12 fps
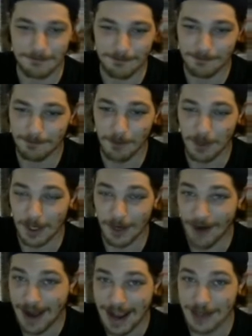want to
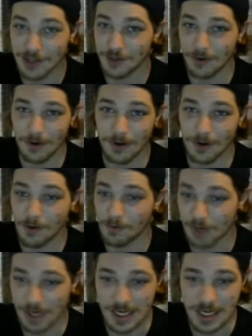crash or
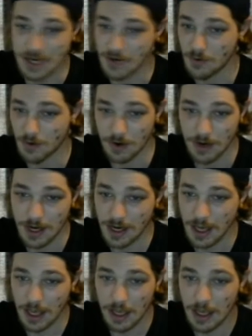overheat, or
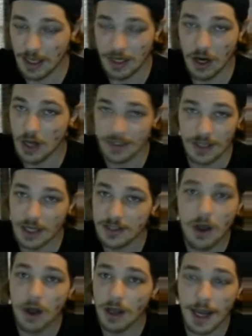it can cause
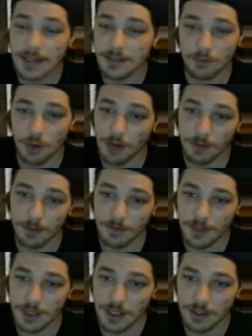all kinds of
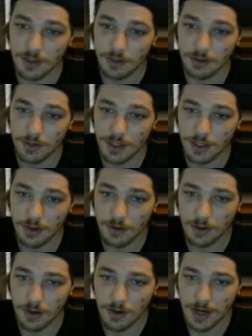problems. So you're going
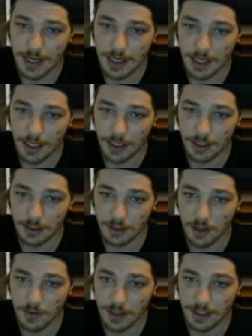to go ahead and
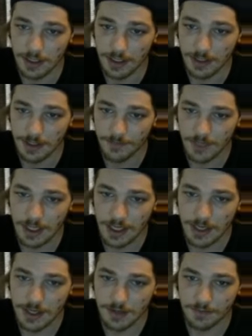go in here,
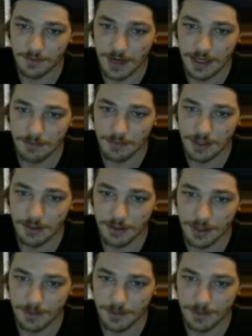and you're going to find Computer.